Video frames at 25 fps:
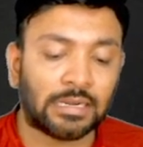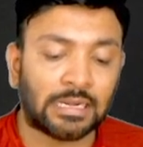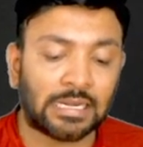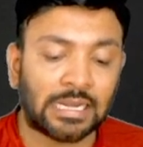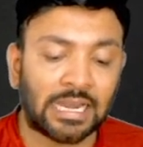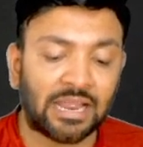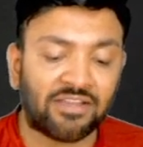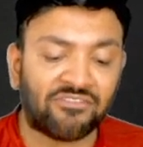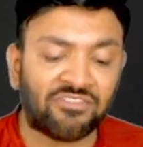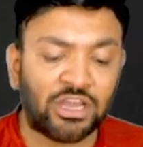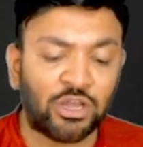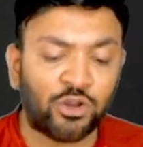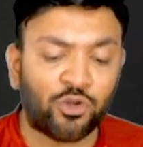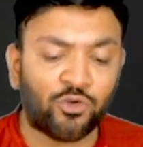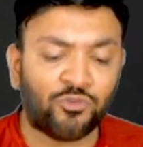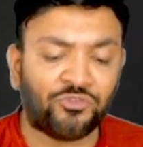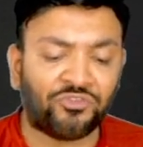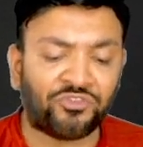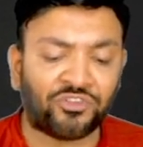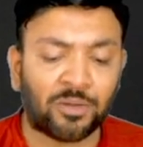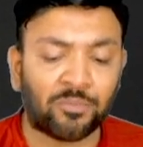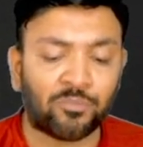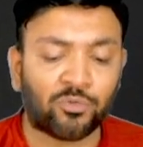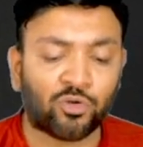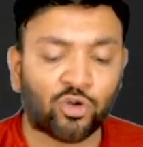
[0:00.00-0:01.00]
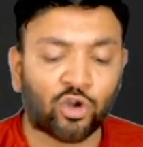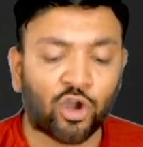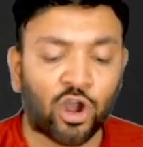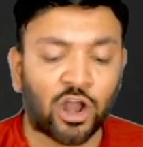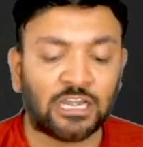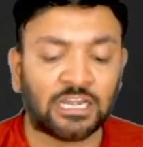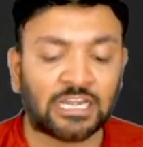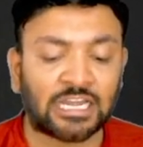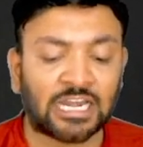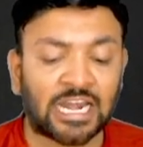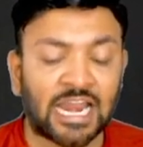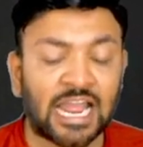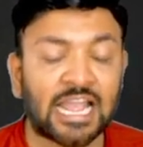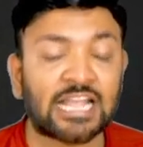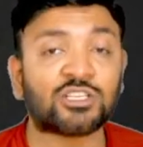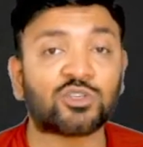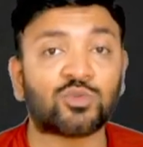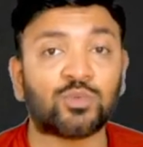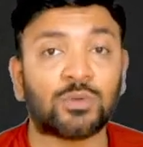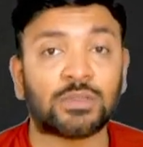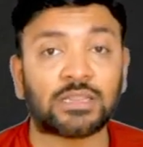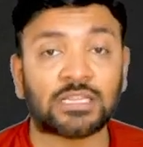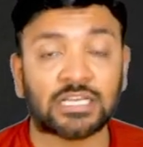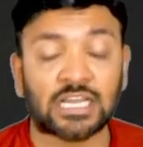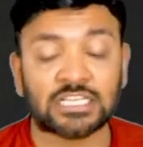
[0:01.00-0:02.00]
Revenue from contracts
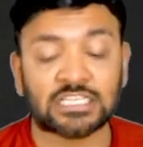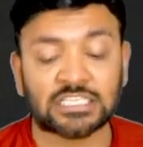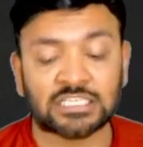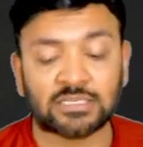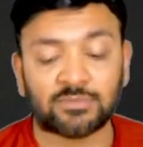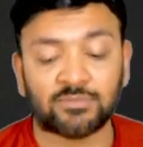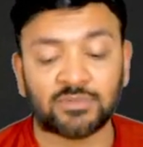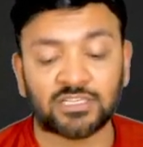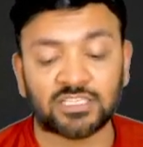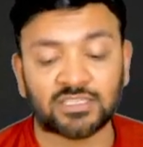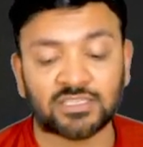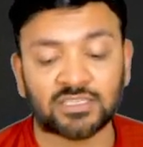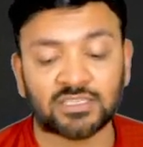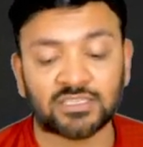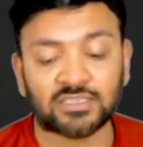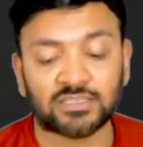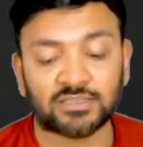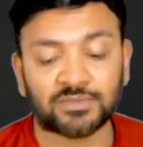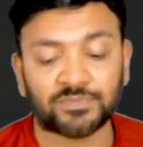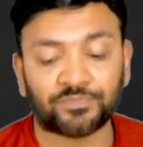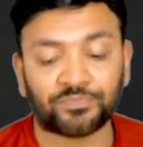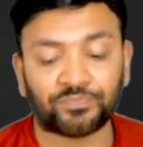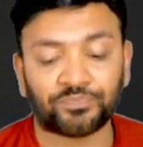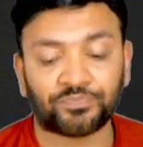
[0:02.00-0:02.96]
with customers.